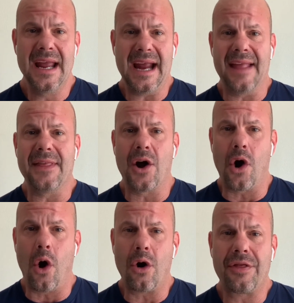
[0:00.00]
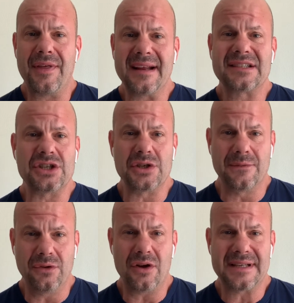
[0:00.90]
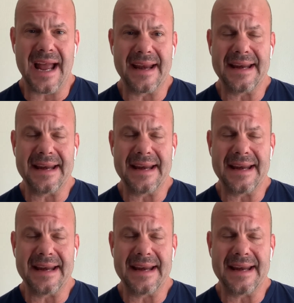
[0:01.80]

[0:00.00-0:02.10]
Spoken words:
and there are things that you've looked at.